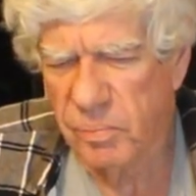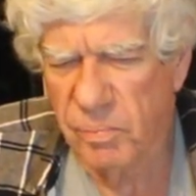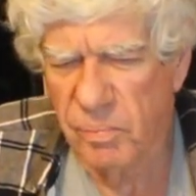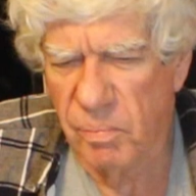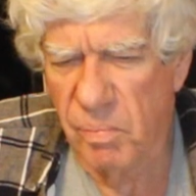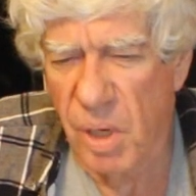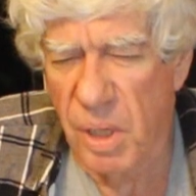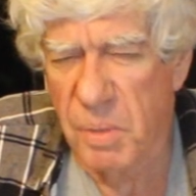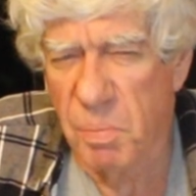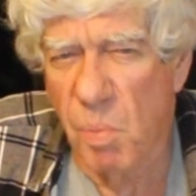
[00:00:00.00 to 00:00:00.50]

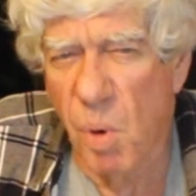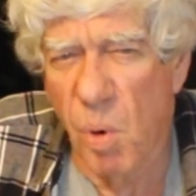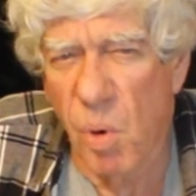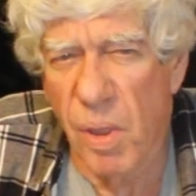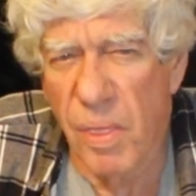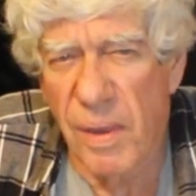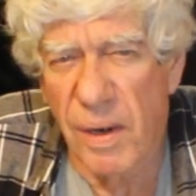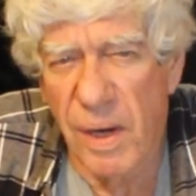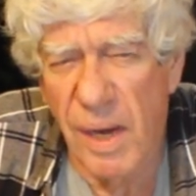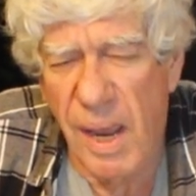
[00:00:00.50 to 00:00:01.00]
Much more
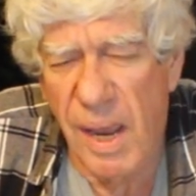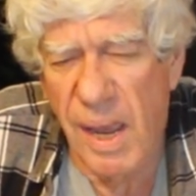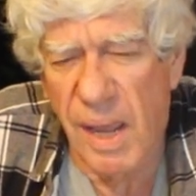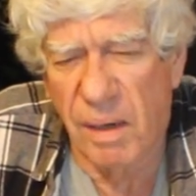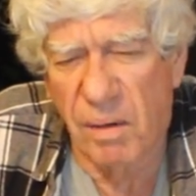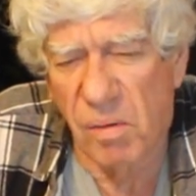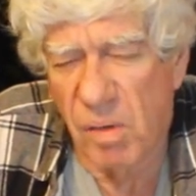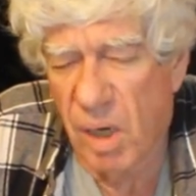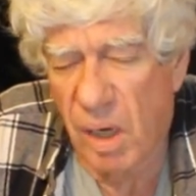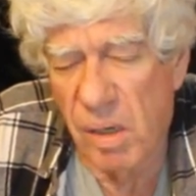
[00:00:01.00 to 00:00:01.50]
than
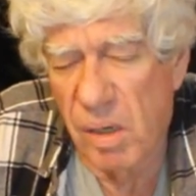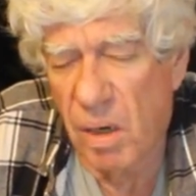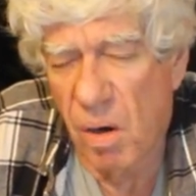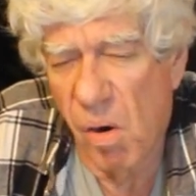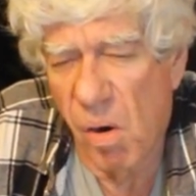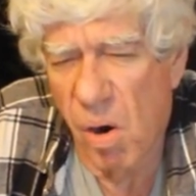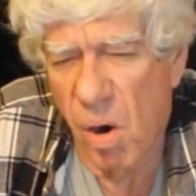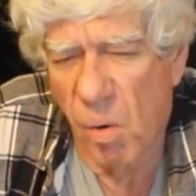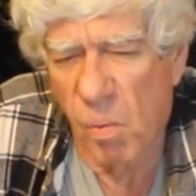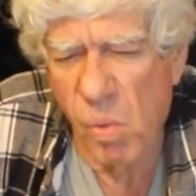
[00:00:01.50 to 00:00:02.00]
that, and your
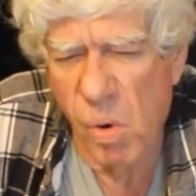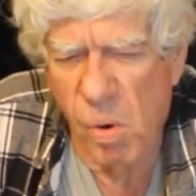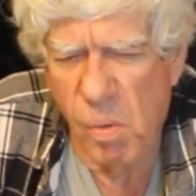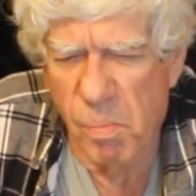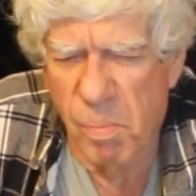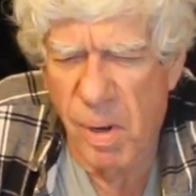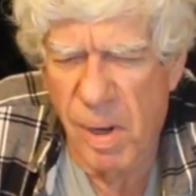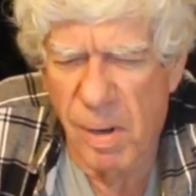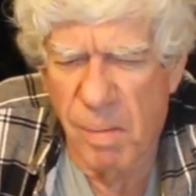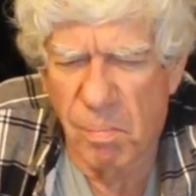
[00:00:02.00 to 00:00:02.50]
heart
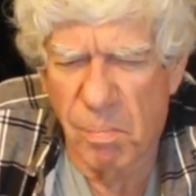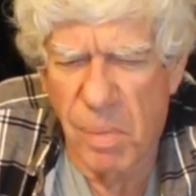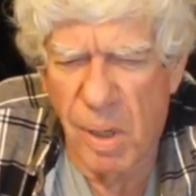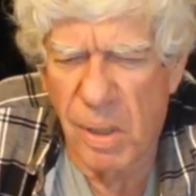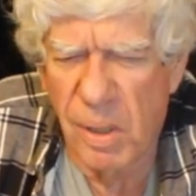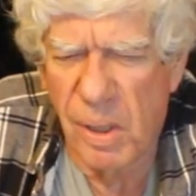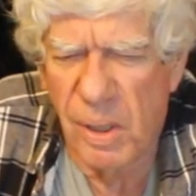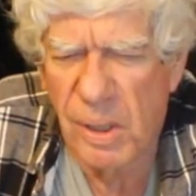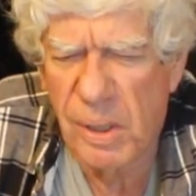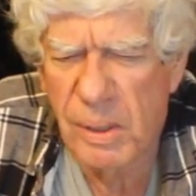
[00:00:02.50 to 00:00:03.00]
won't pump
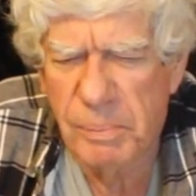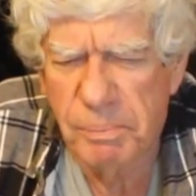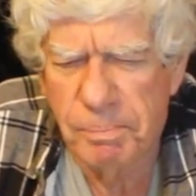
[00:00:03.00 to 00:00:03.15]
blood.